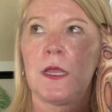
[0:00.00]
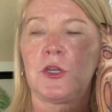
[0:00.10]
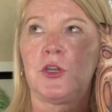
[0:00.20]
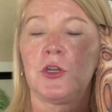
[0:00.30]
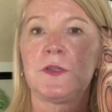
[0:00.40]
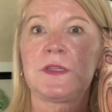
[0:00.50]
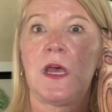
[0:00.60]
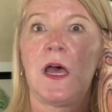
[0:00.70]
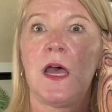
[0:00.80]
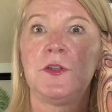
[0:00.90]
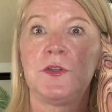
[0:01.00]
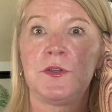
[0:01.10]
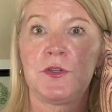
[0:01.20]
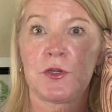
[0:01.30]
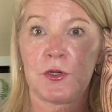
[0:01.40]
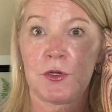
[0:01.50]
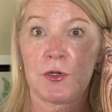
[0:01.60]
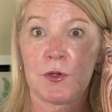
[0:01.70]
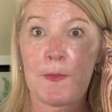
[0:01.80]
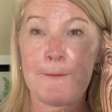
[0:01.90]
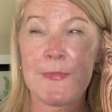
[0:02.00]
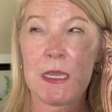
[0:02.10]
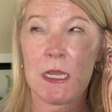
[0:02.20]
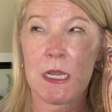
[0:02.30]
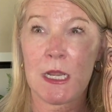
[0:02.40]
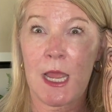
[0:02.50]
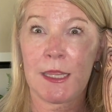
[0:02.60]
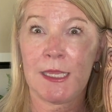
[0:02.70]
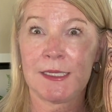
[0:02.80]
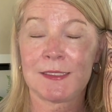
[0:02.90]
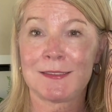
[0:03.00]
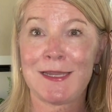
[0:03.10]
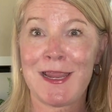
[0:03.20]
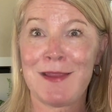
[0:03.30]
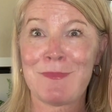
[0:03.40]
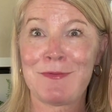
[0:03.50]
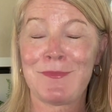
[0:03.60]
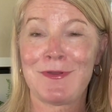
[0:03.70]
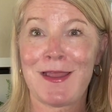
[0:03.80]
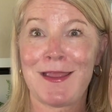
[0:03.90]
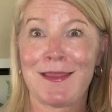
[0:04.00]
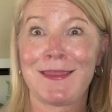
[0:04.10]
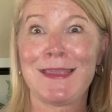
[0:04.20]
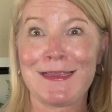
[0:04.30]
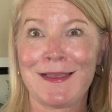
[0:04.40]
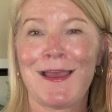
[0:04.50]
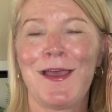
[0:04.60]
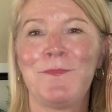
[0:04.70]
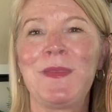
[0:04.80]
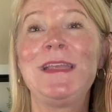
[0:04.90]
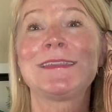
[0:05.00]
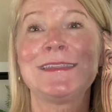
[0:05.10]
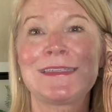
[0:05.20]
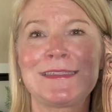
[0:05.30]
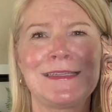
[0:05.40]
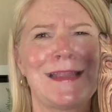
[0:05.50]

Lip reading: Gert Underman, I think is his name, and I think he is listed.